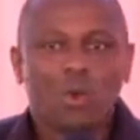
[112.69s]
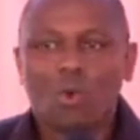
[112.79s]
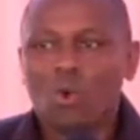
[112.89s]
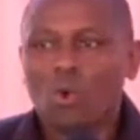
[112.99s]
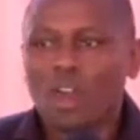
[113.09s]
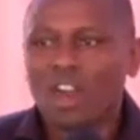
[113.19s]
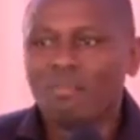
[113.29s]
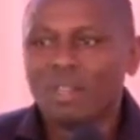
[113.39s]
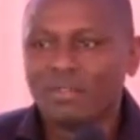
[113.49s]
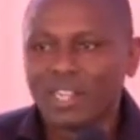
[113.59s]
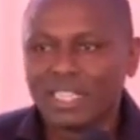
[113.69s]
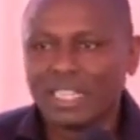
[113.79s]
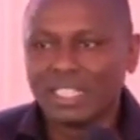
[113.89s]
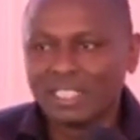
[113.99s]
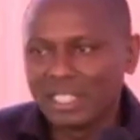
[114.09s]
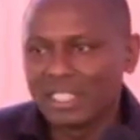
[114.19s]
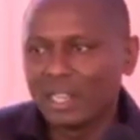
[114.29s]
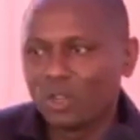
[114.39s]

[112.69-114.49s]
who have been very diligent.